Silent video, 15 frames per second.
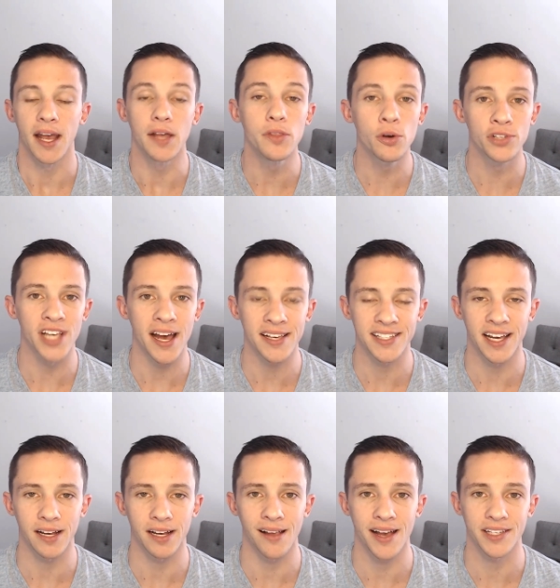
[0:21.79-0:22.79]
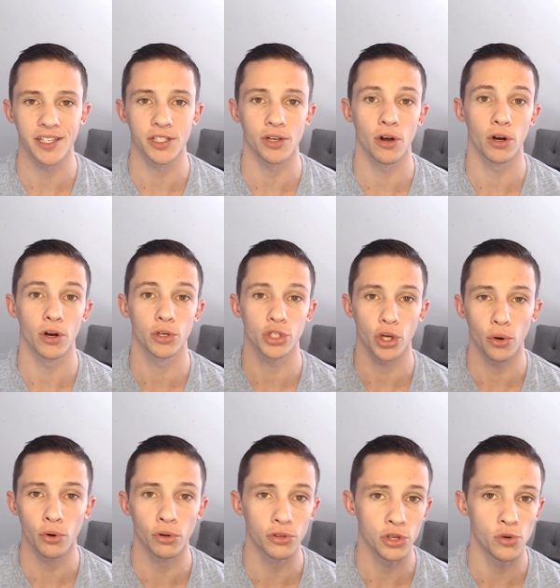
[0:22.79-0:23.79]
And those asset classes are
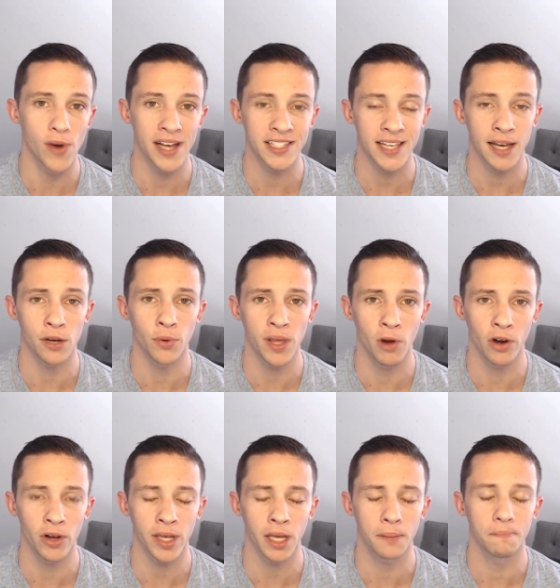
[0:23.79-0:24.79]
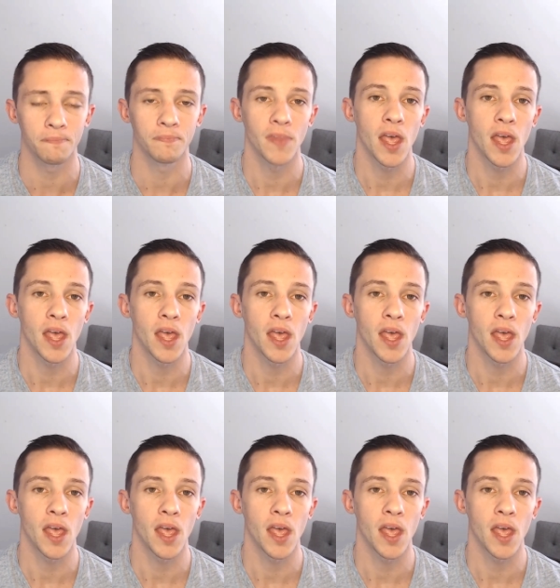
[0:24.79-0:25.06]
total US equity market,